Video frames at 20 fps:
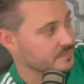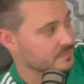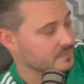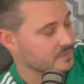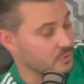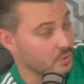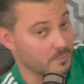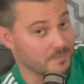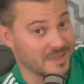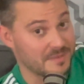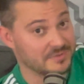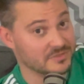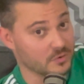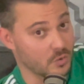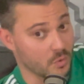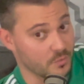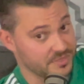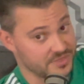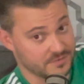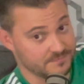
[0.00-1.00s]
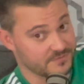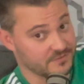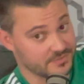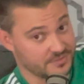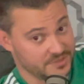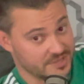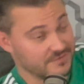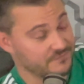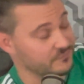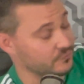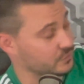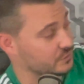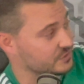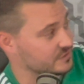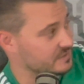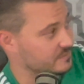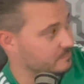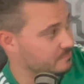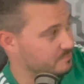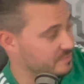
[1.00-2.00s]
Or maybe the first
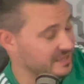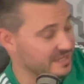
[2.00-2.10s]
biggest